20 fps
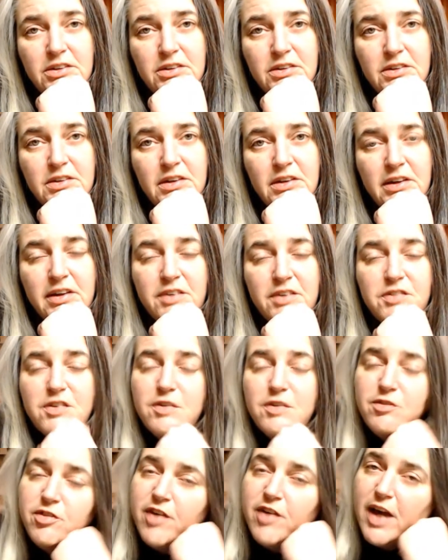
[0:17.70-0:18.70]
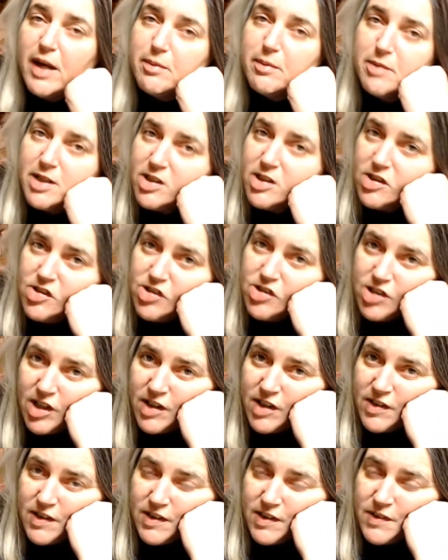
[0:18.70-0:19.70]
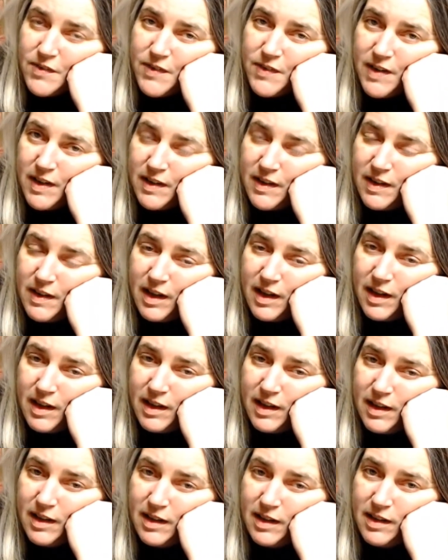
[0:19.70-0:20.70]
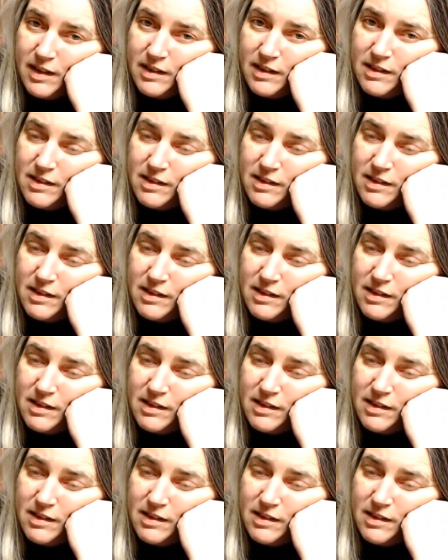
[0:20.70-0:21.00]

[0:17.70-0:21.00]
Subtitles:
have some fabric to show you, and